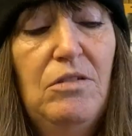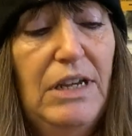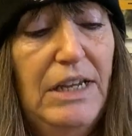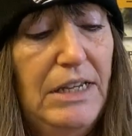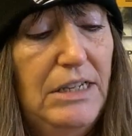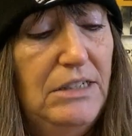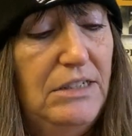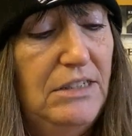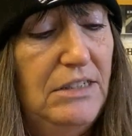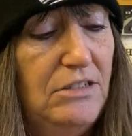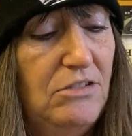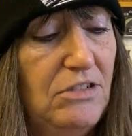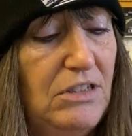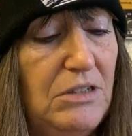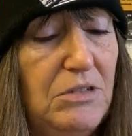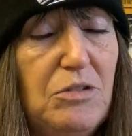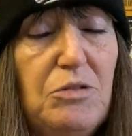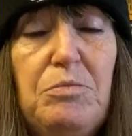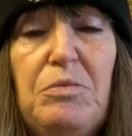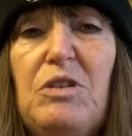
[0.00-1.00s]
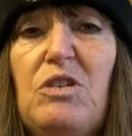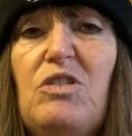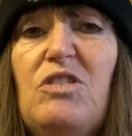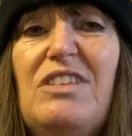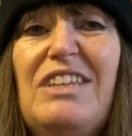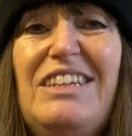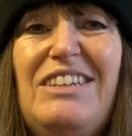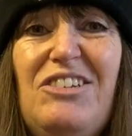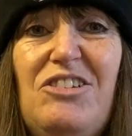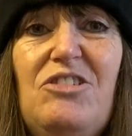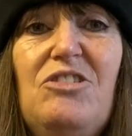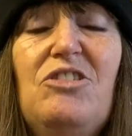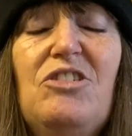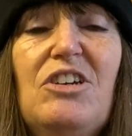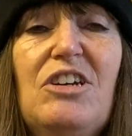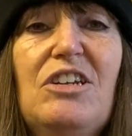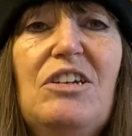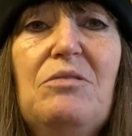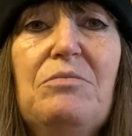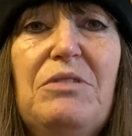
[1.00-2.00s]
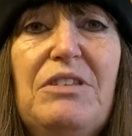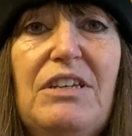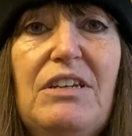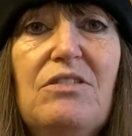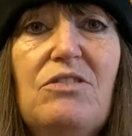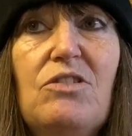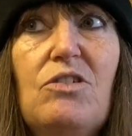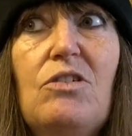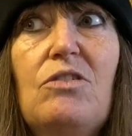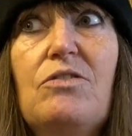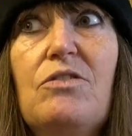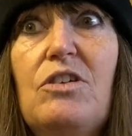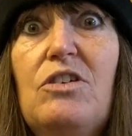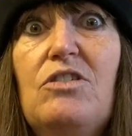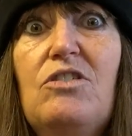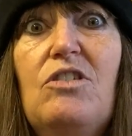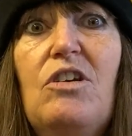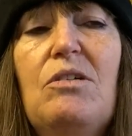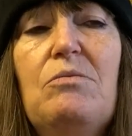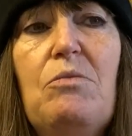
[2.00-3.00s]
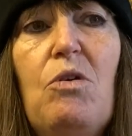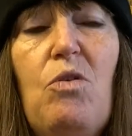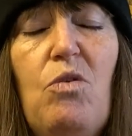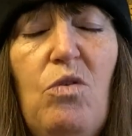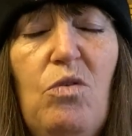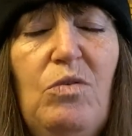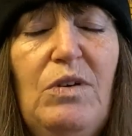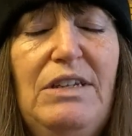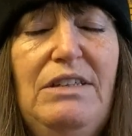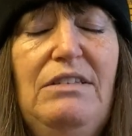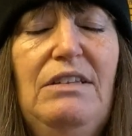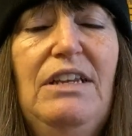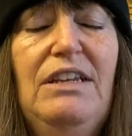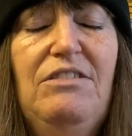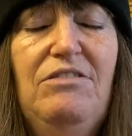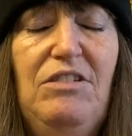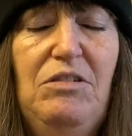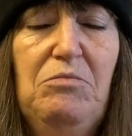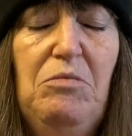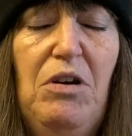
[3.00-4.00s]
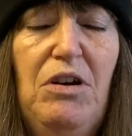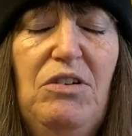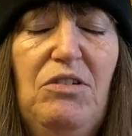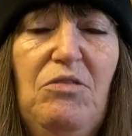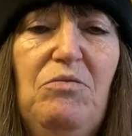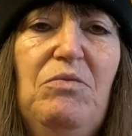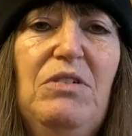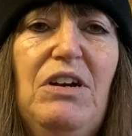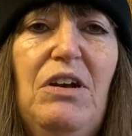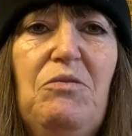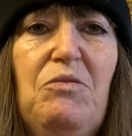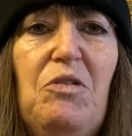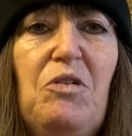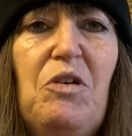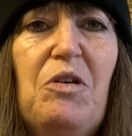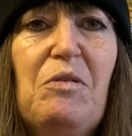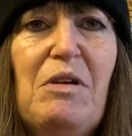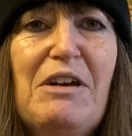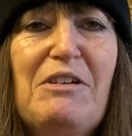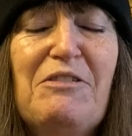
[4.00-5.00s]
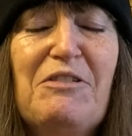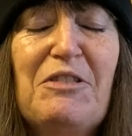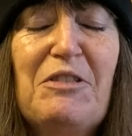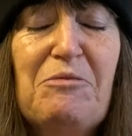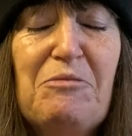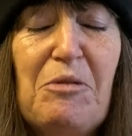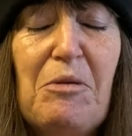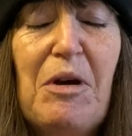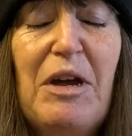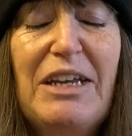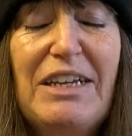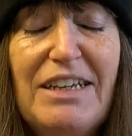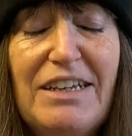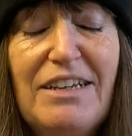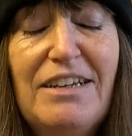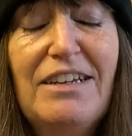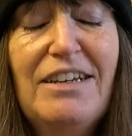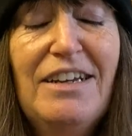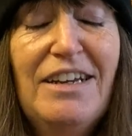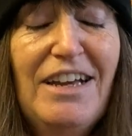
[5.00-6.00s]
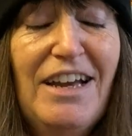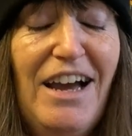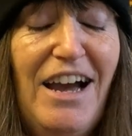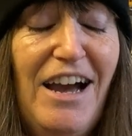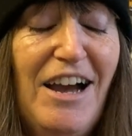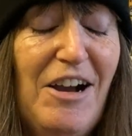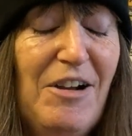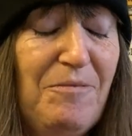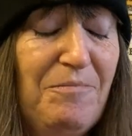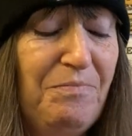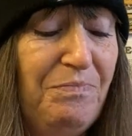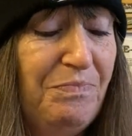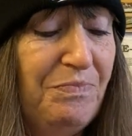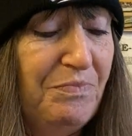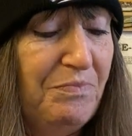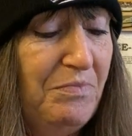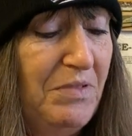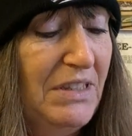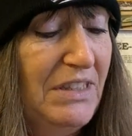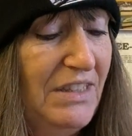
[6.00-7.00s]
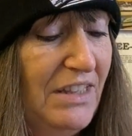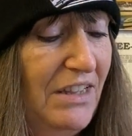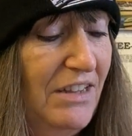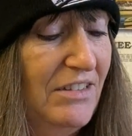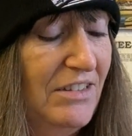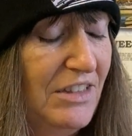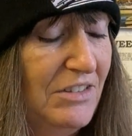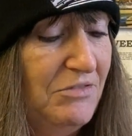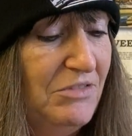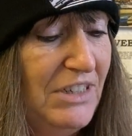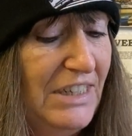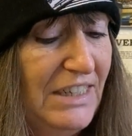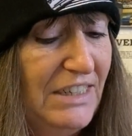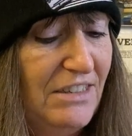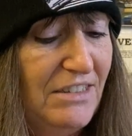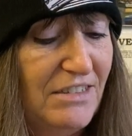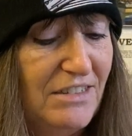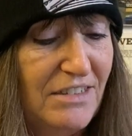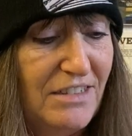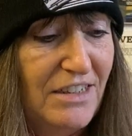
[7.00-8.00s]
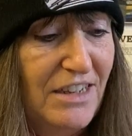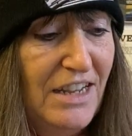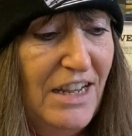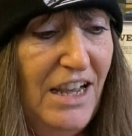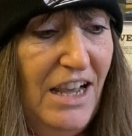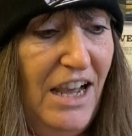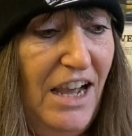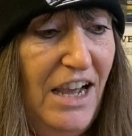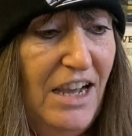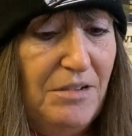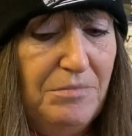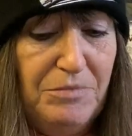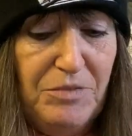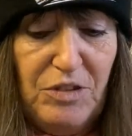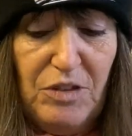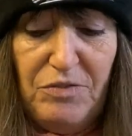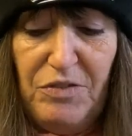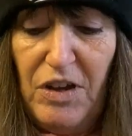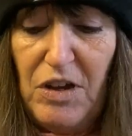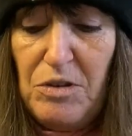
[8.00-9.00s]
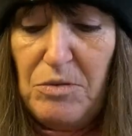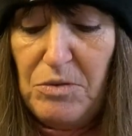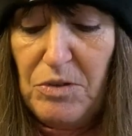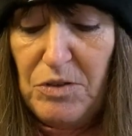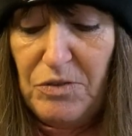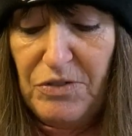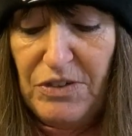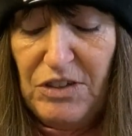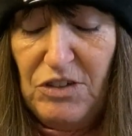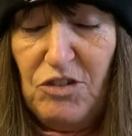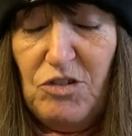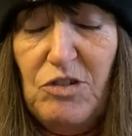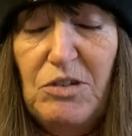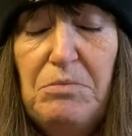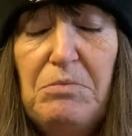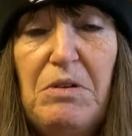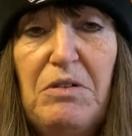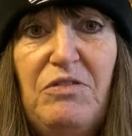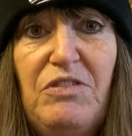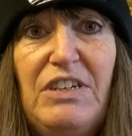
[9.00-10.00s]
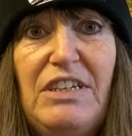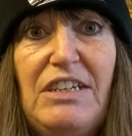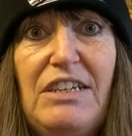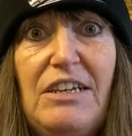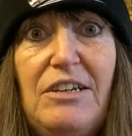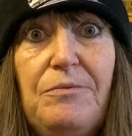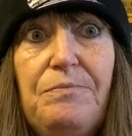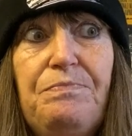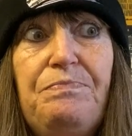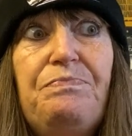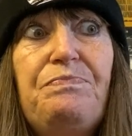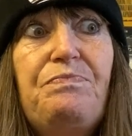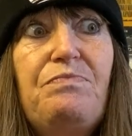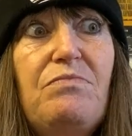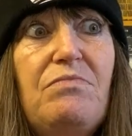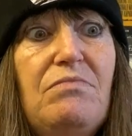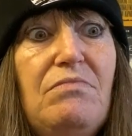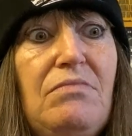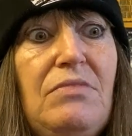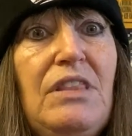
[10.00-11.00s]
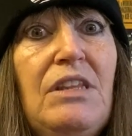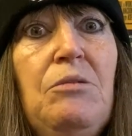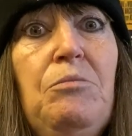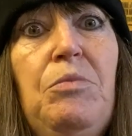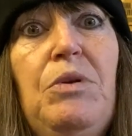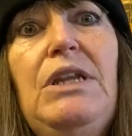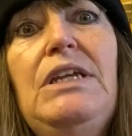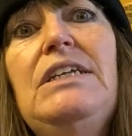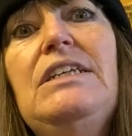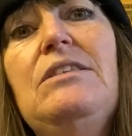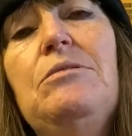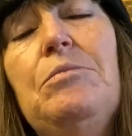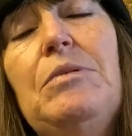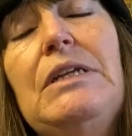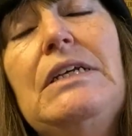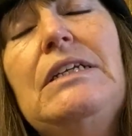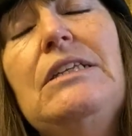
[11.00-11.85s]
heated grips, because they do turn themselves off, because I'm always leaving mine on when I walk away from the bike. But no, they're really good. So I hope you've enjoyed my video. Please